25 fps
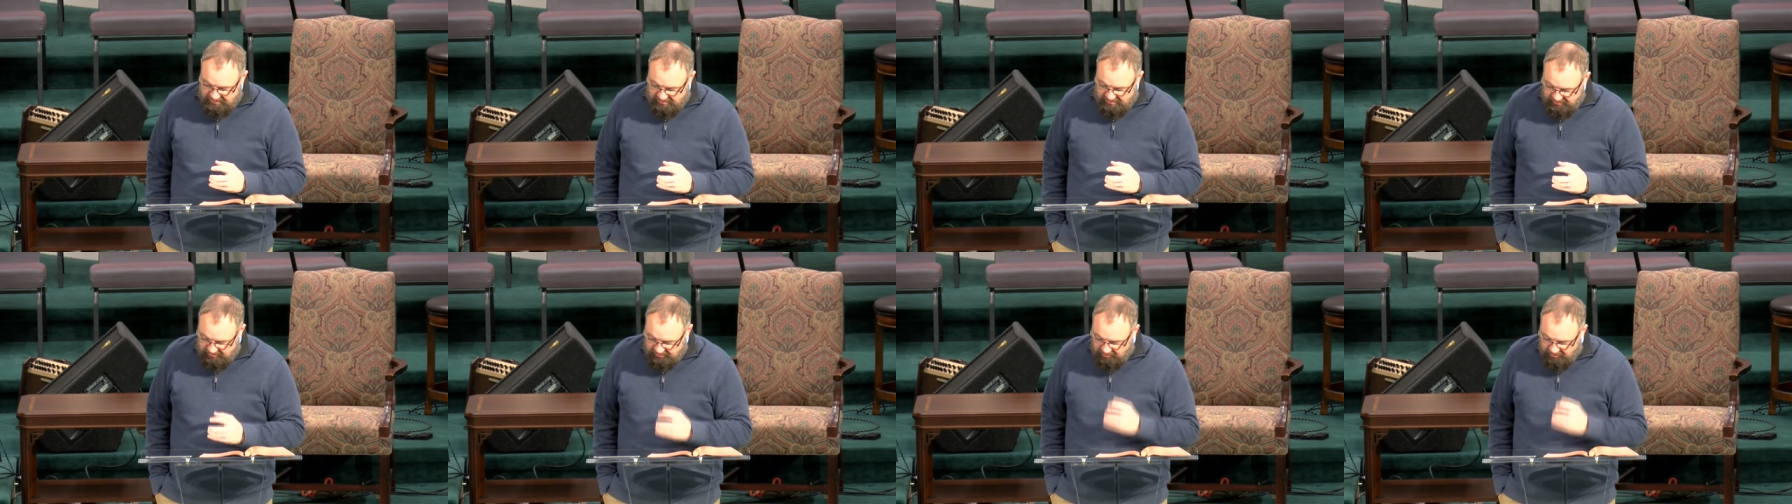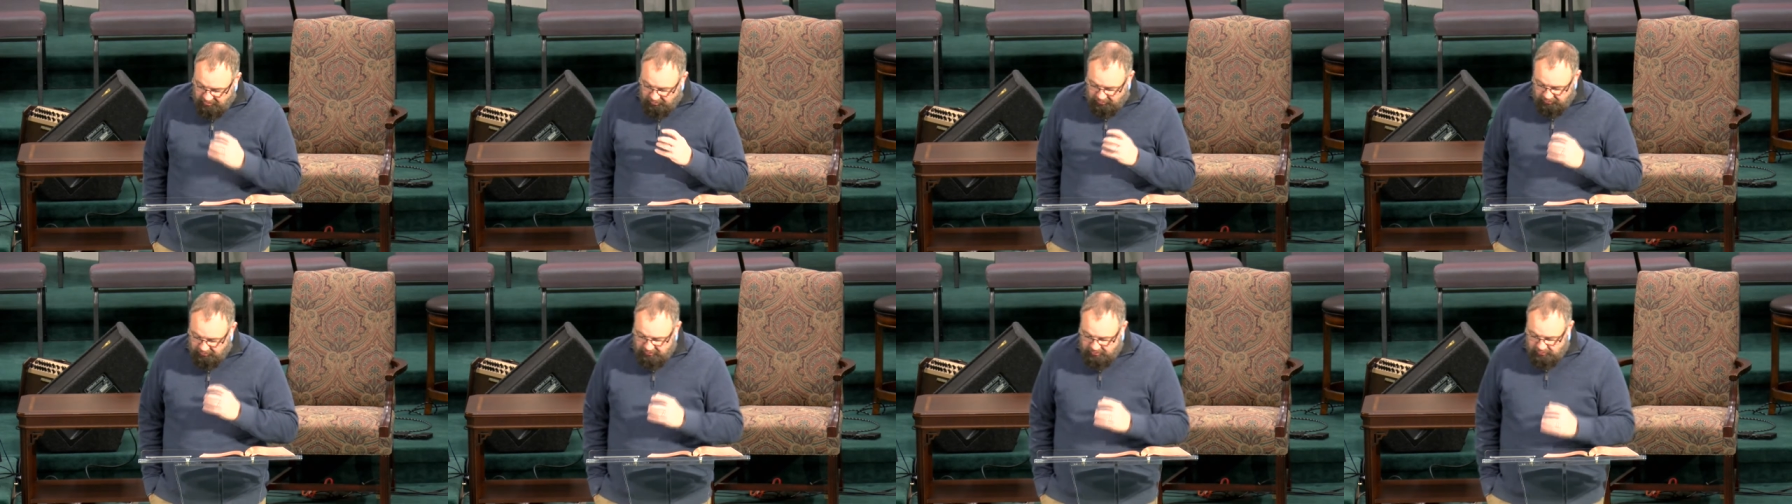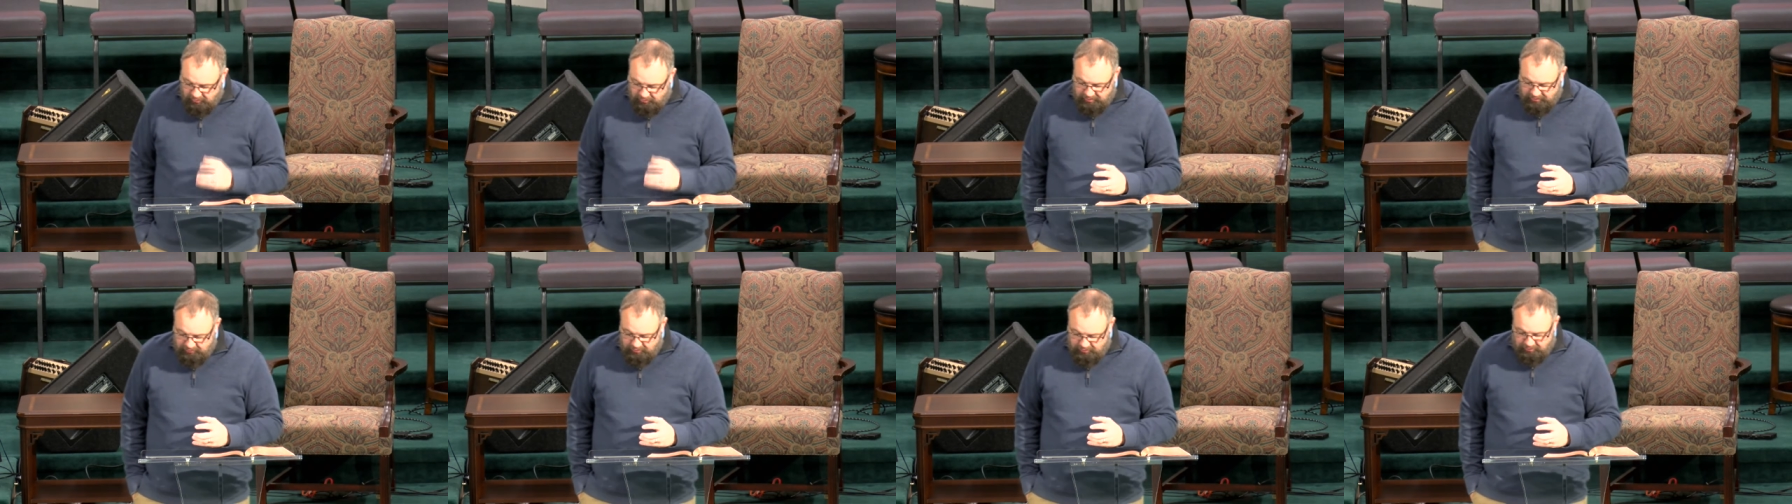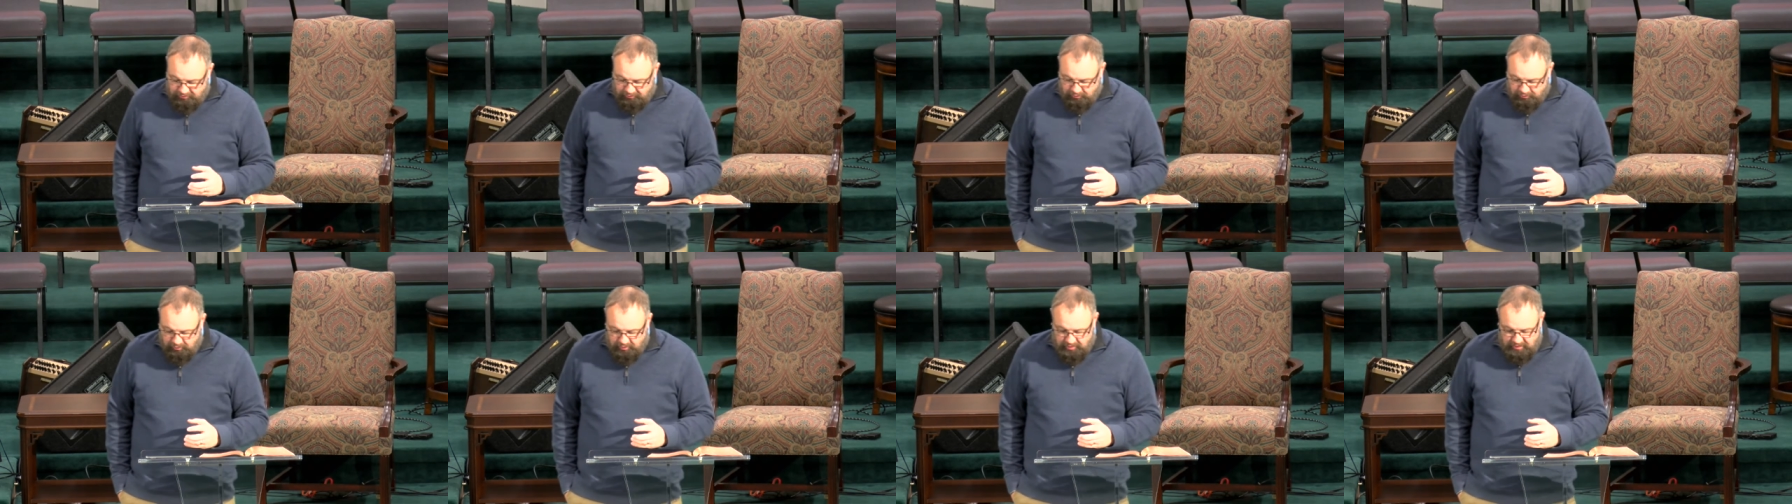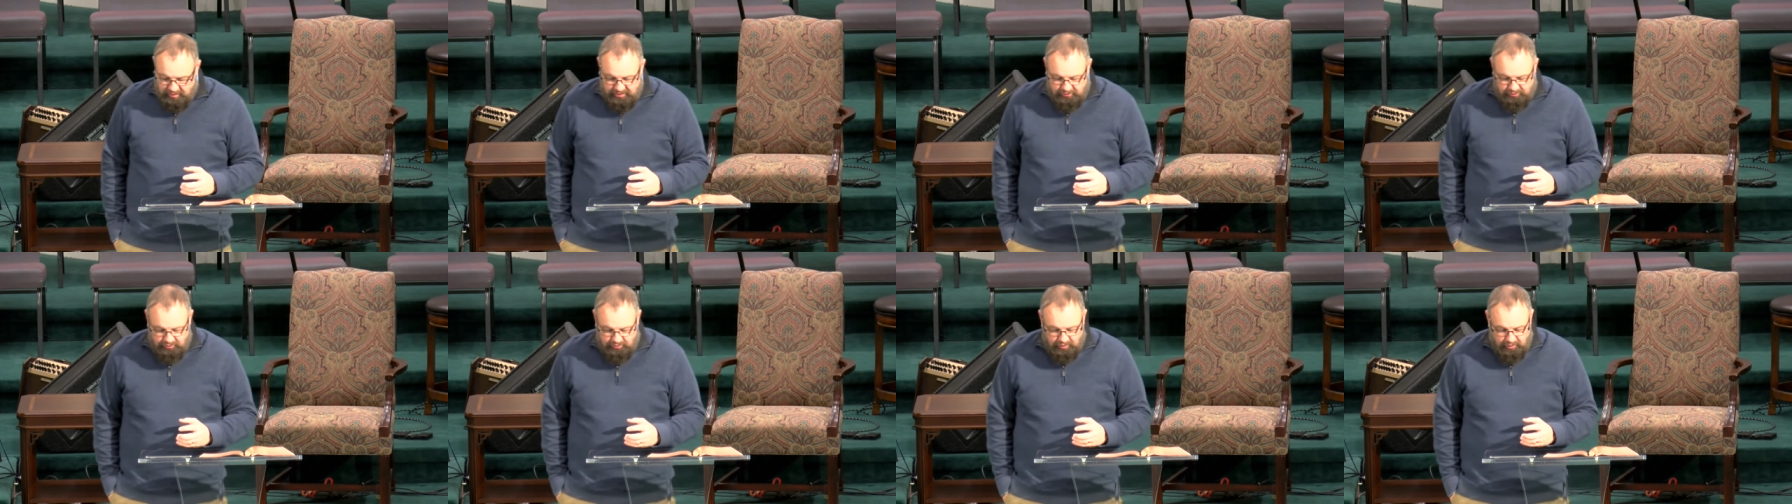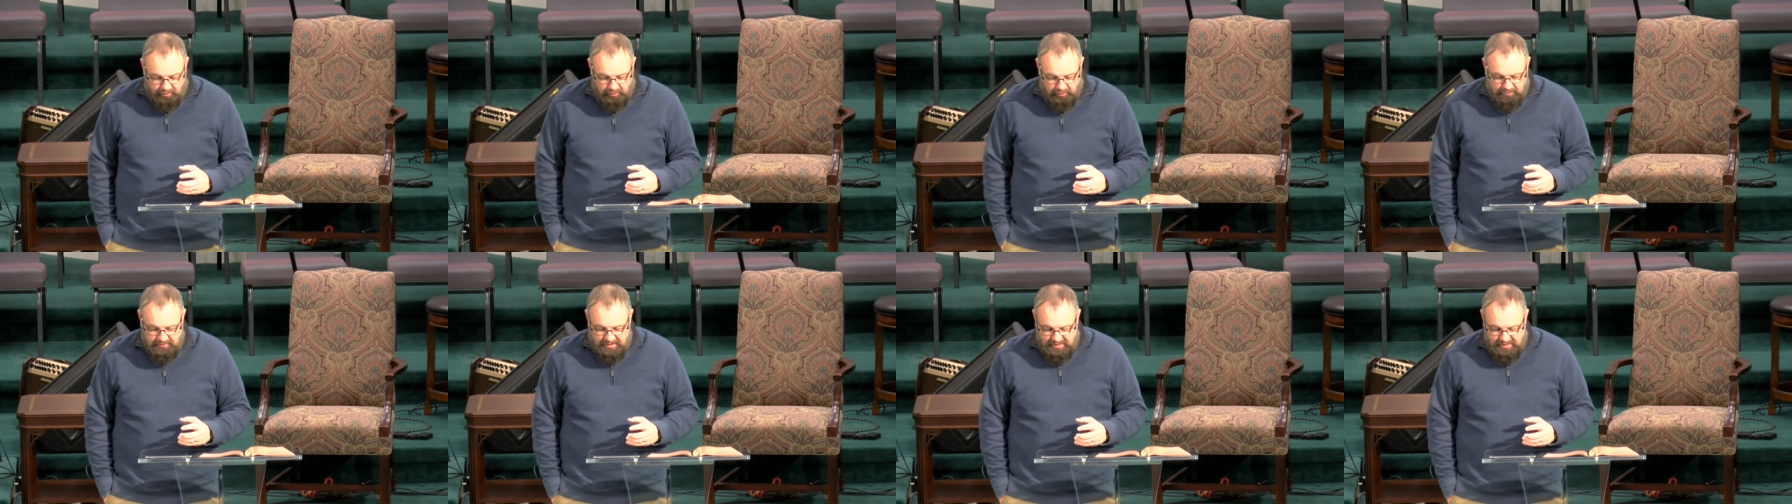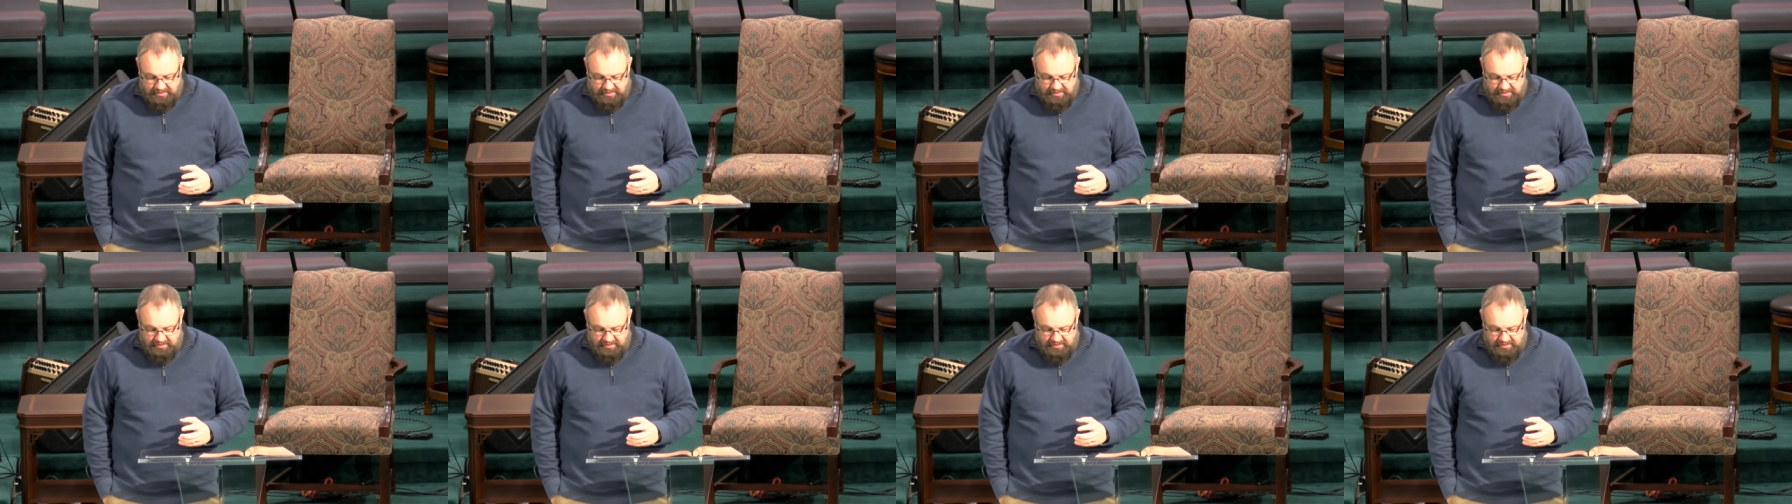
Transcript: And not only would he restore Israel,